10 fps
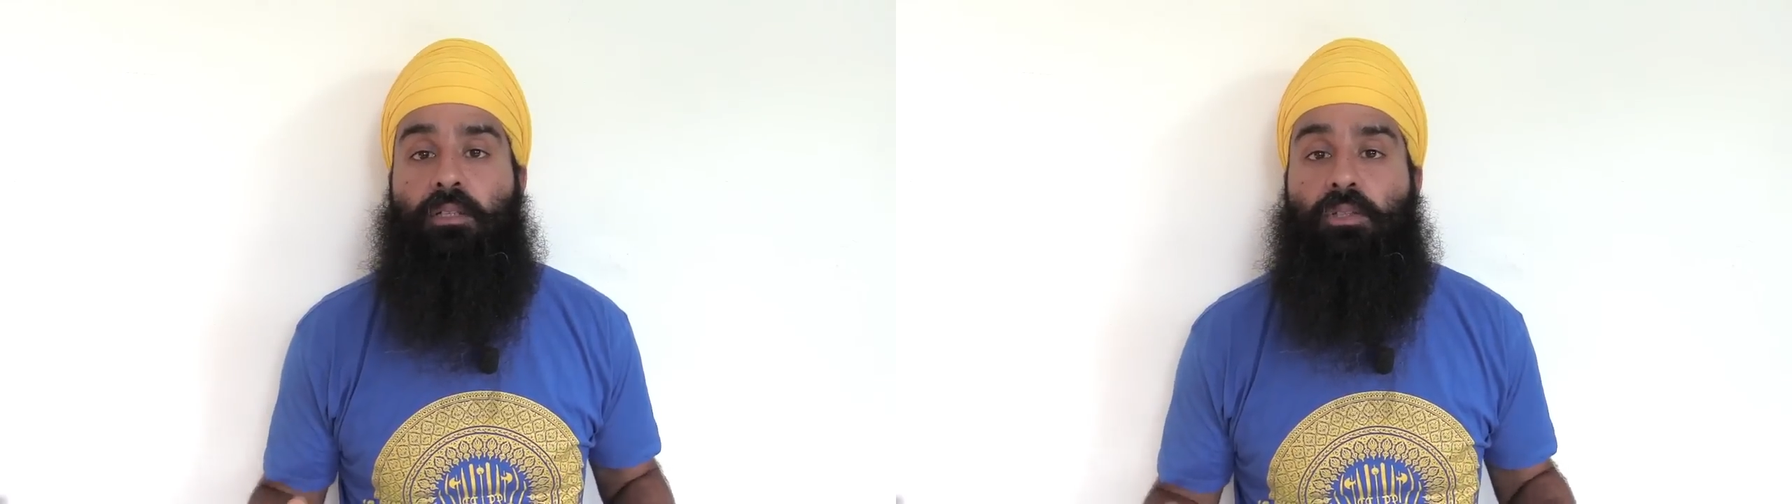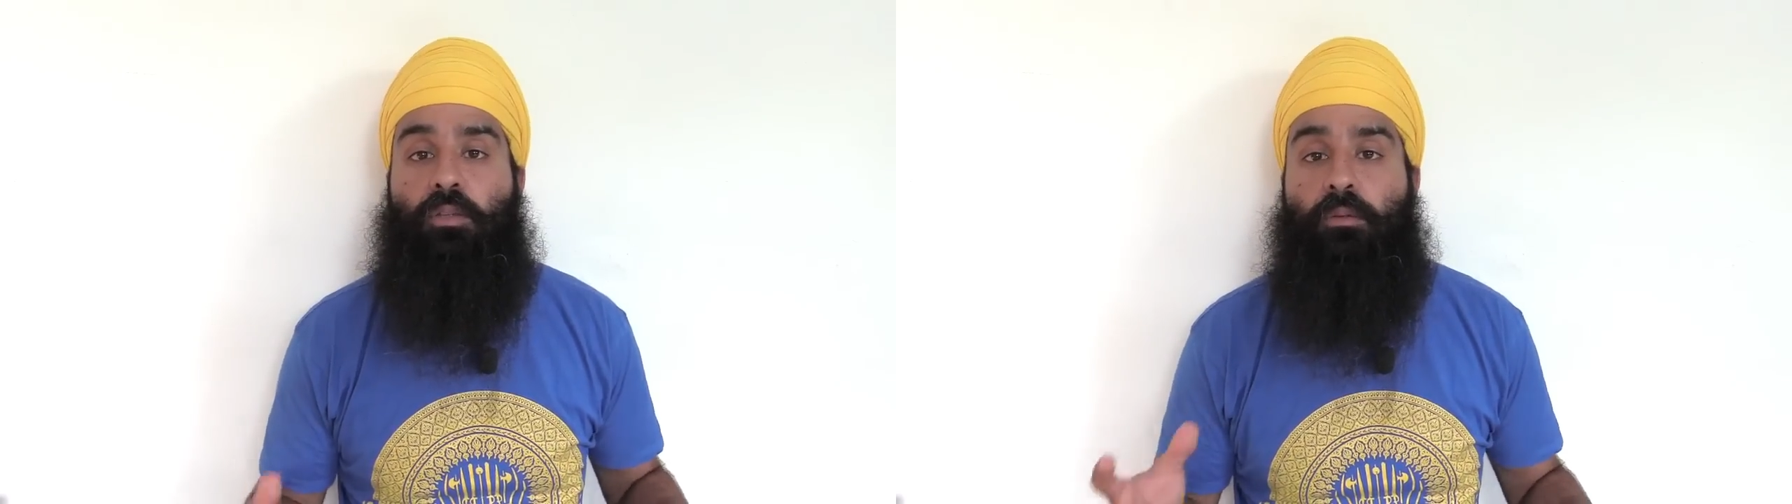
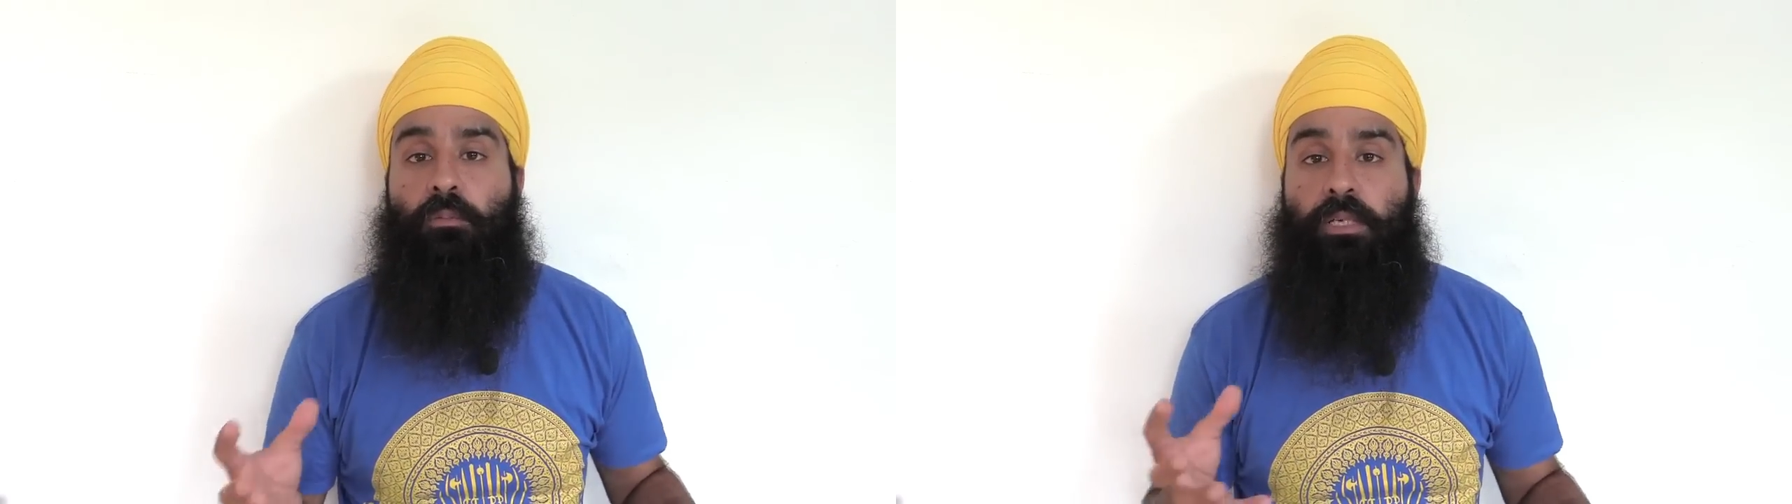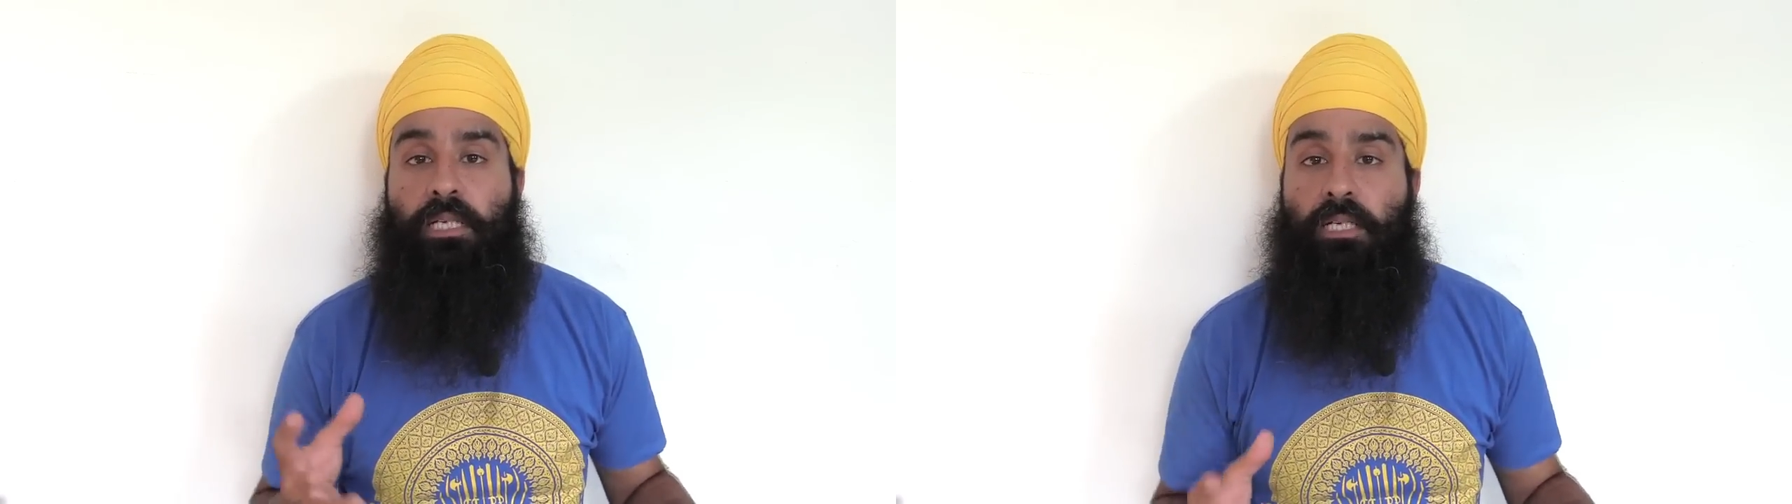So
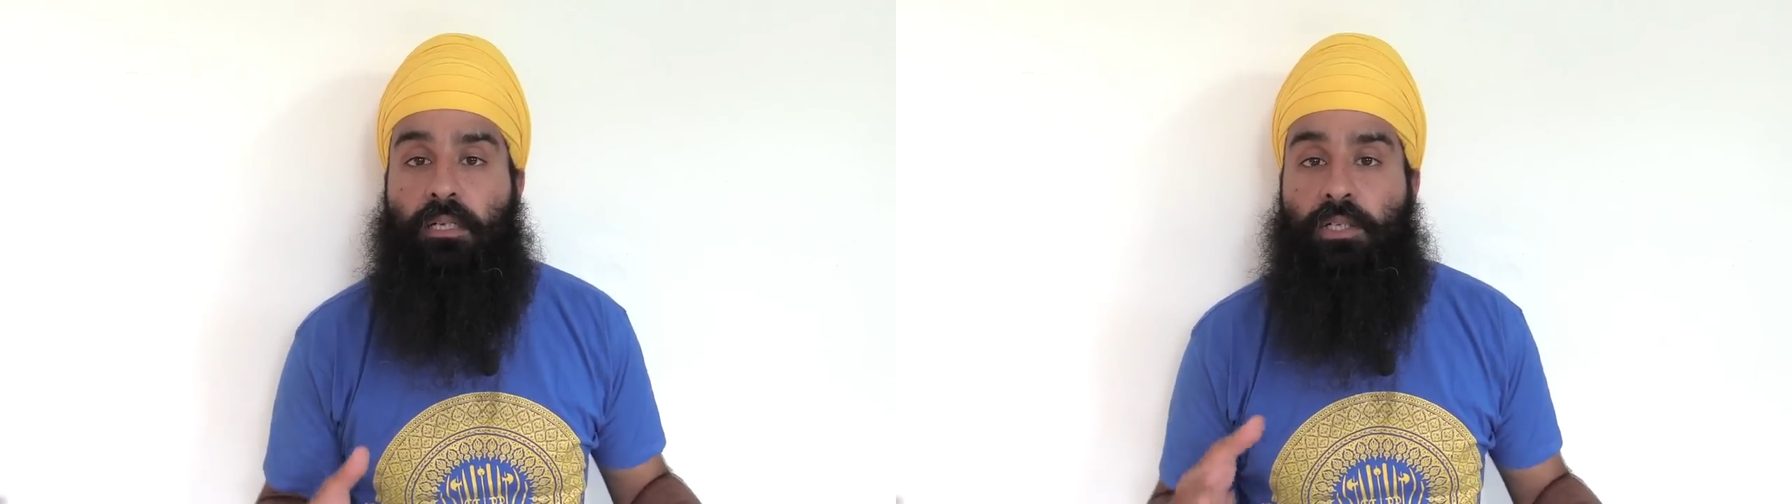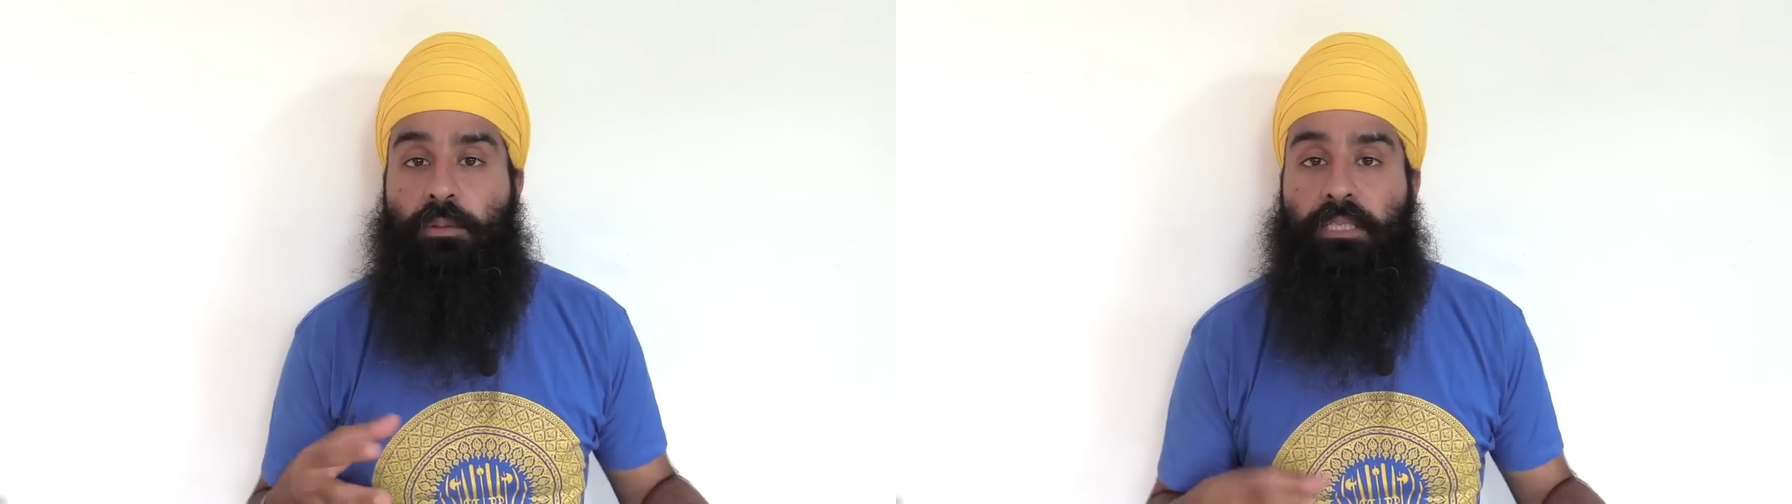we
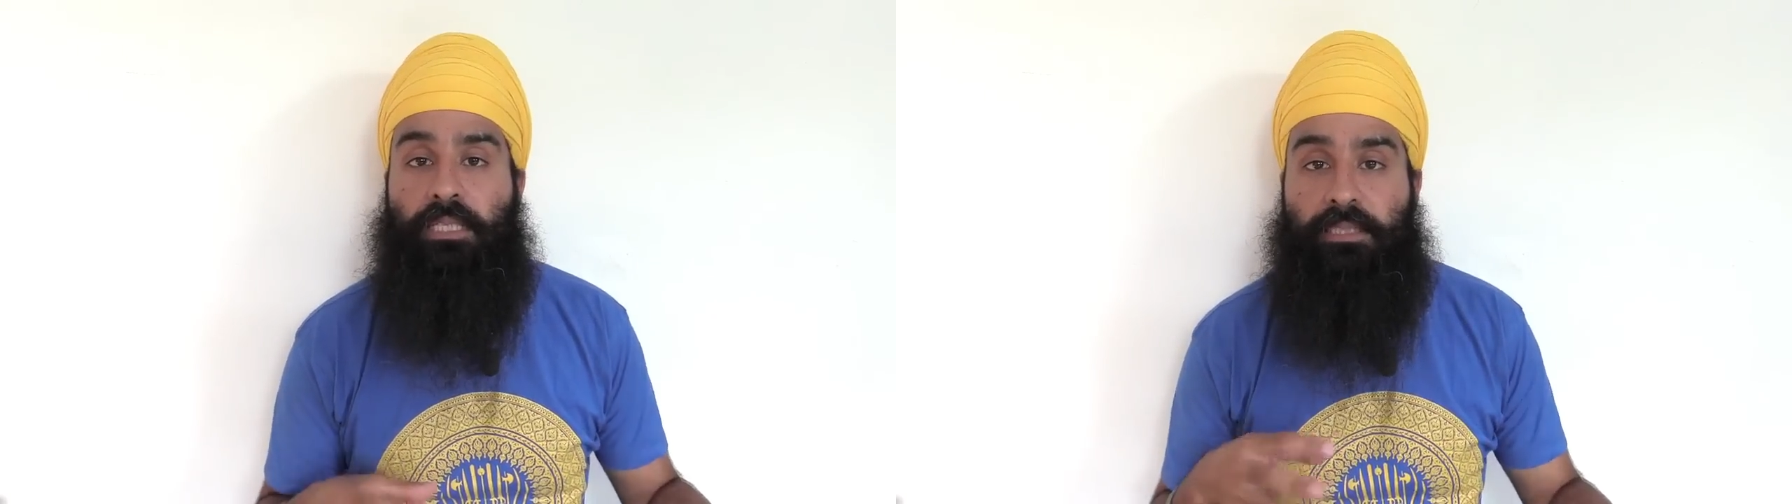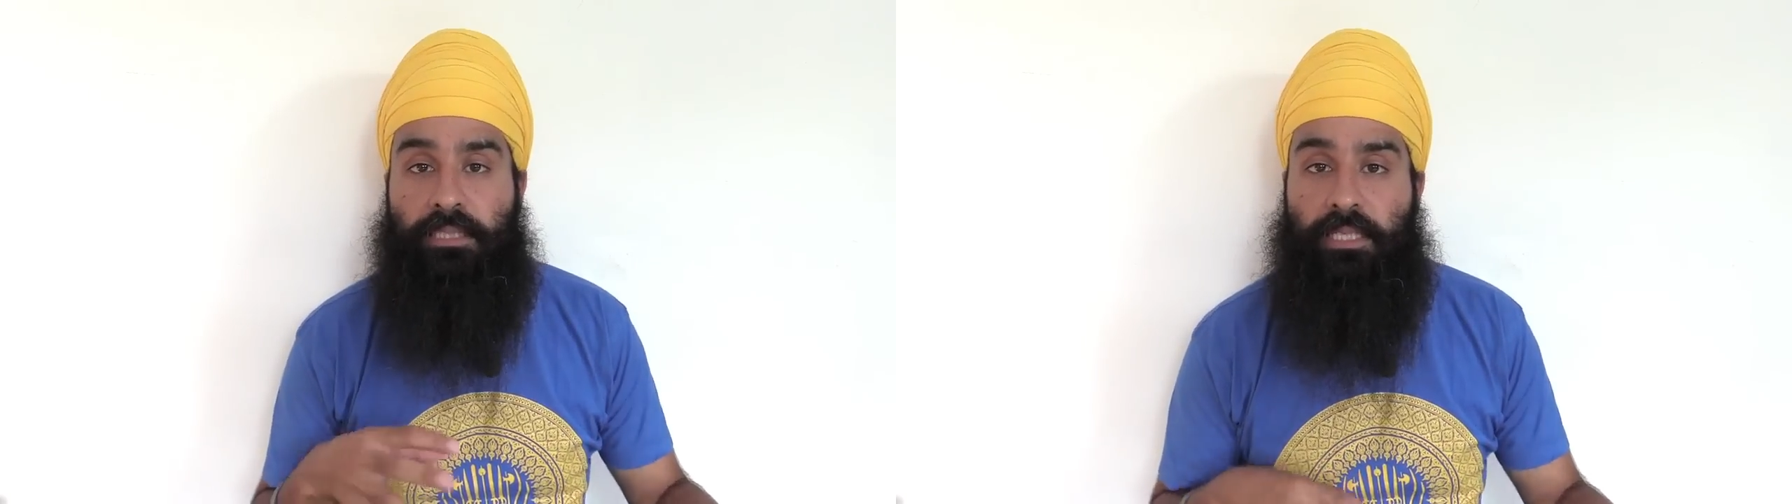are doing
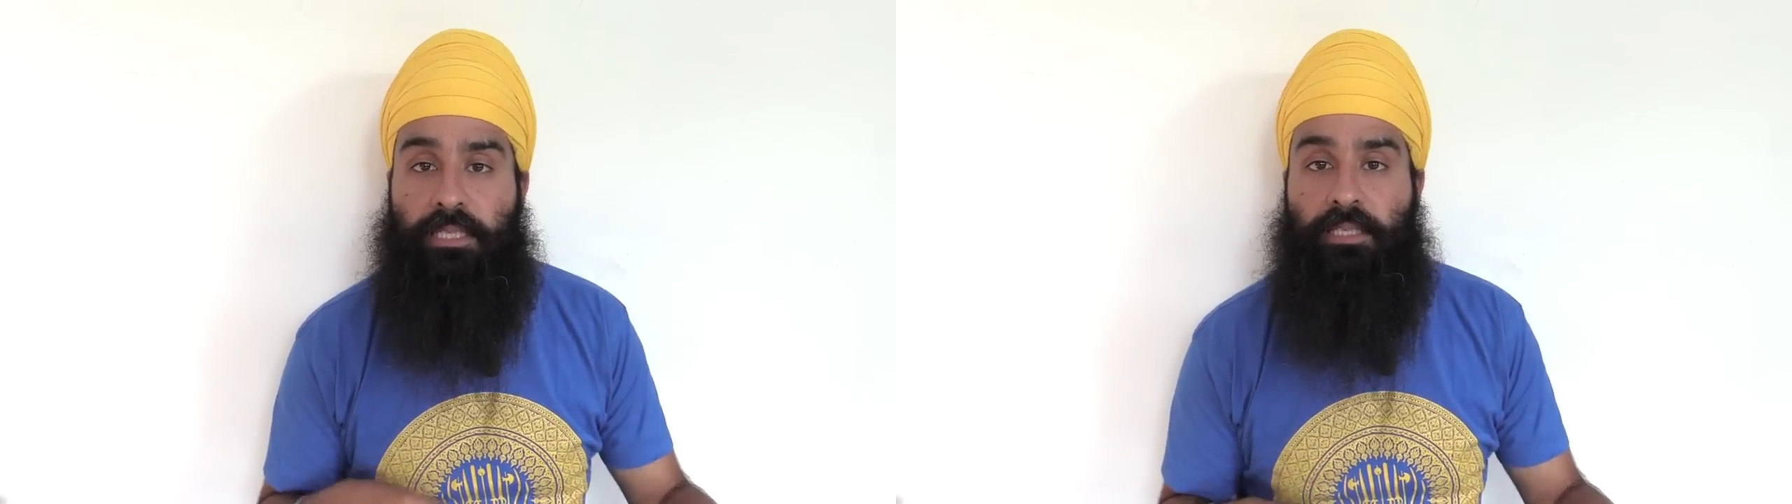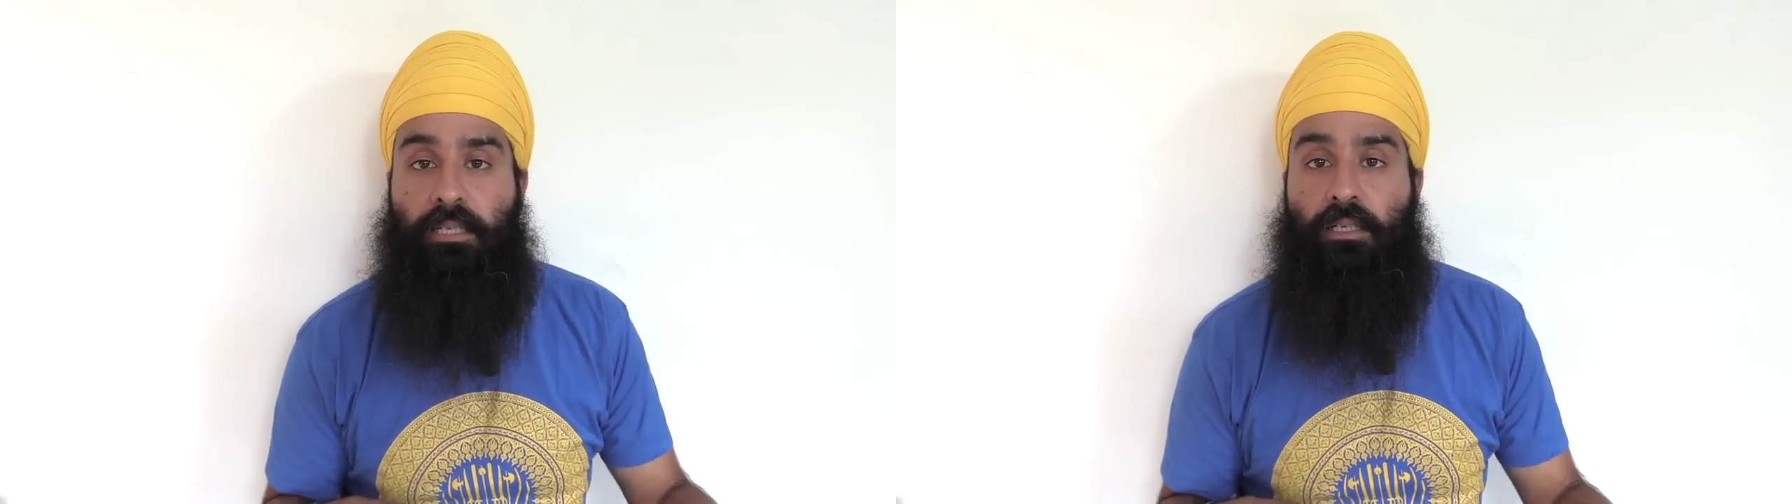
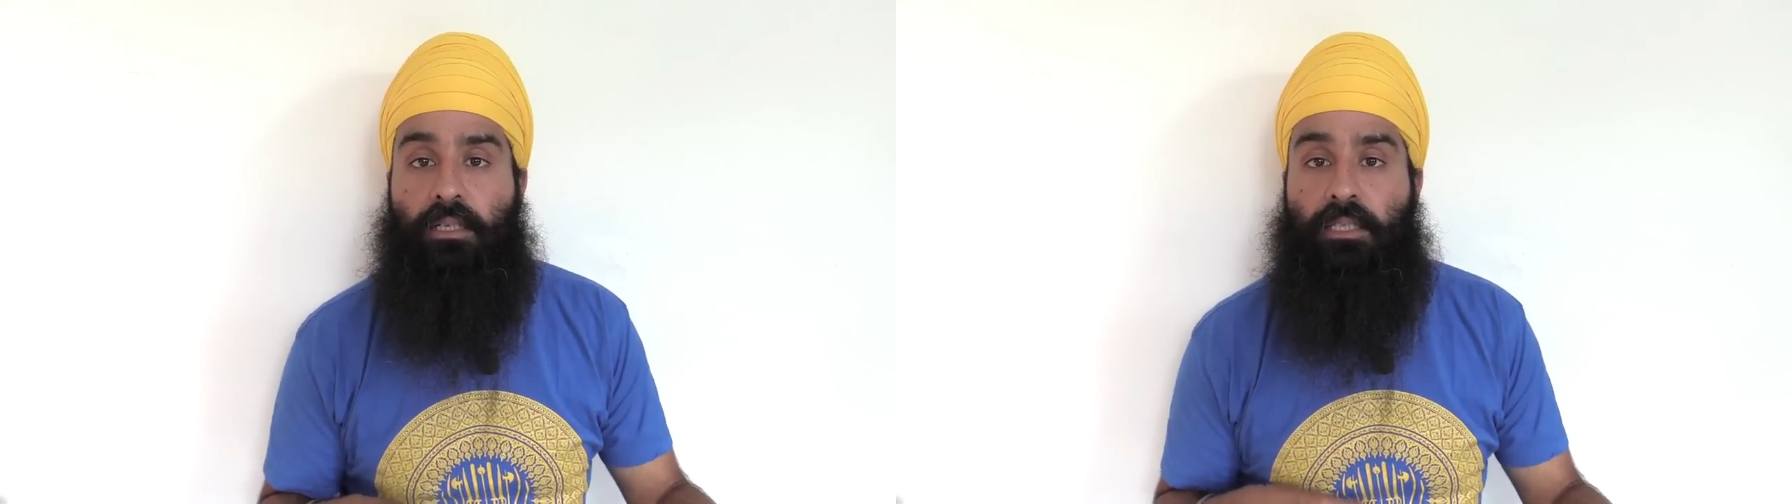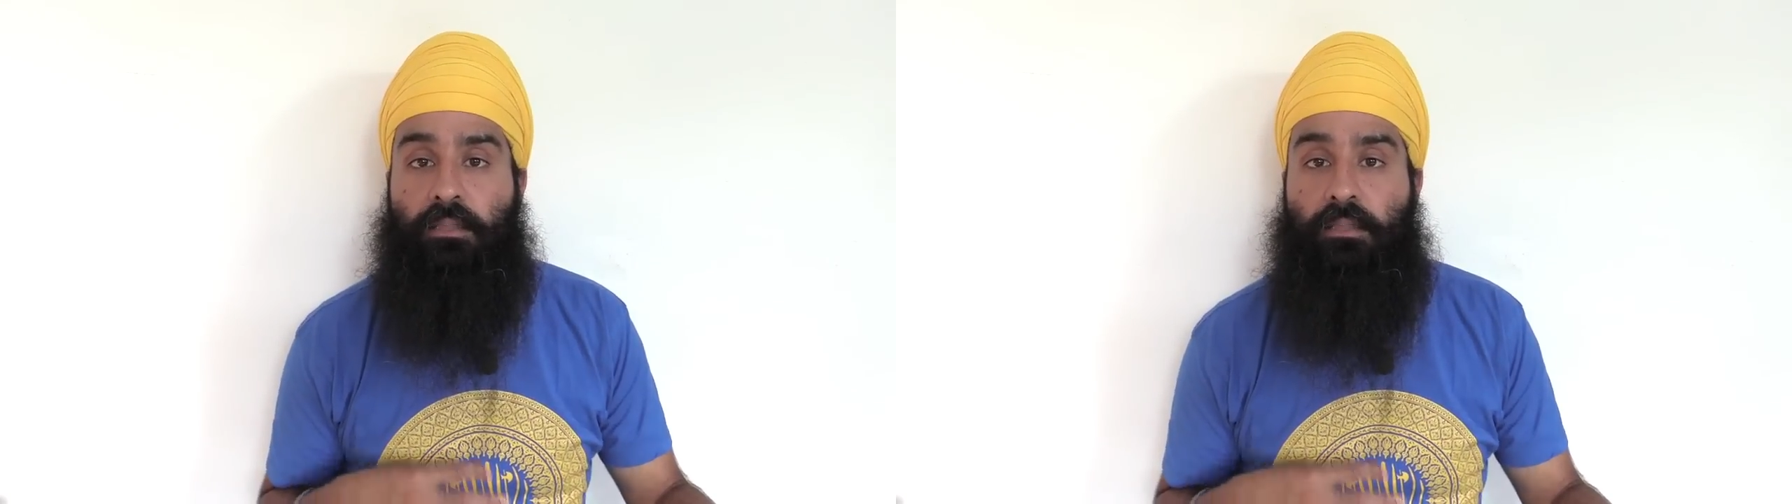exactly that.